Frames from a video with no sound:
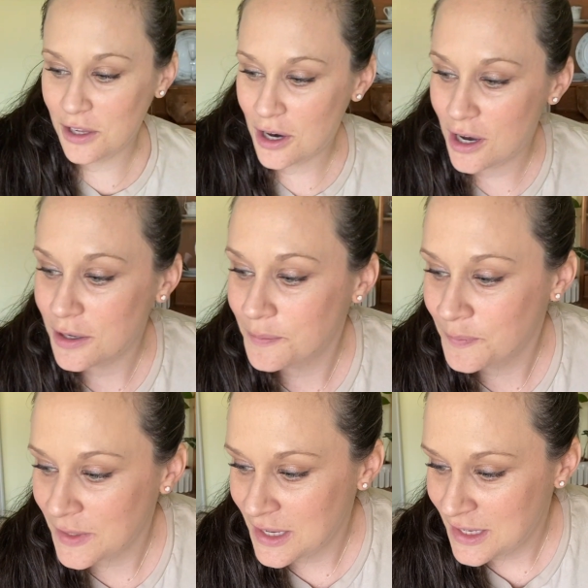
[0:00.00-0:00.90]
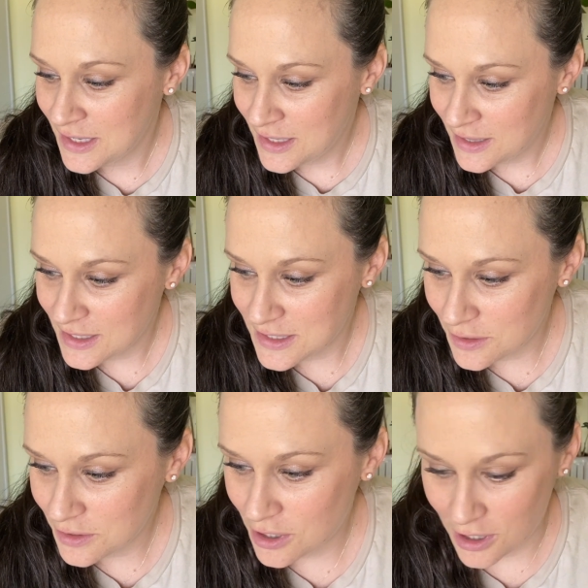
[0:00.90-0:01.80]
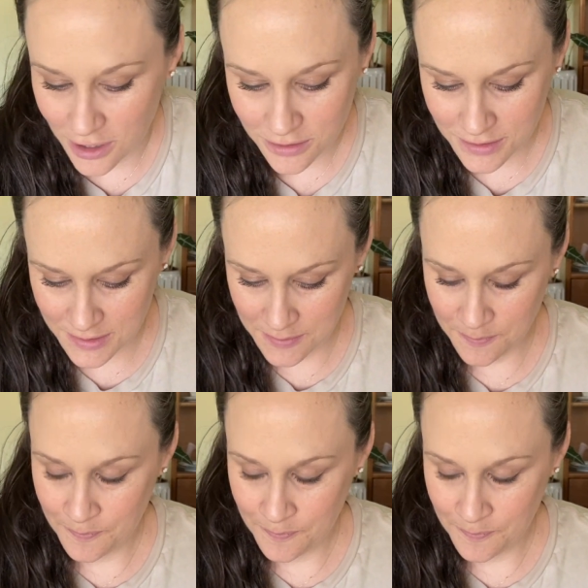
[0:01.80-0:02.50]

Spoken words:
are. That's all the cards.